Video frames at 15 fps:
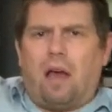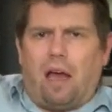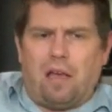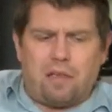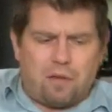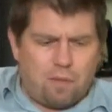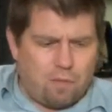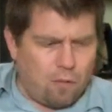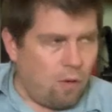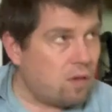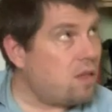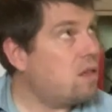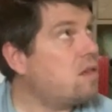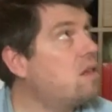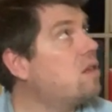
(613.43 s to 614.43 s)
Right,
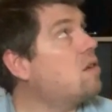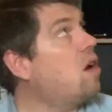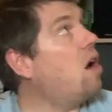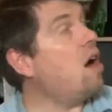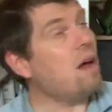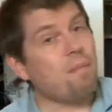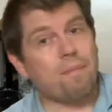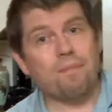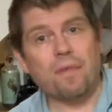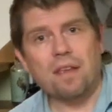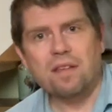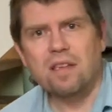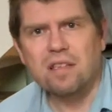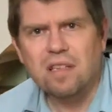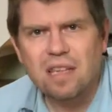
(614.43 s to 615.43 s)
what is the time?
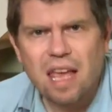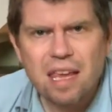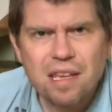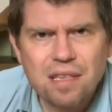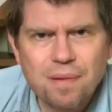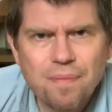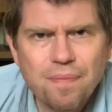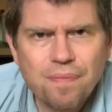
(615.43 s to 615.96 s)
It is late.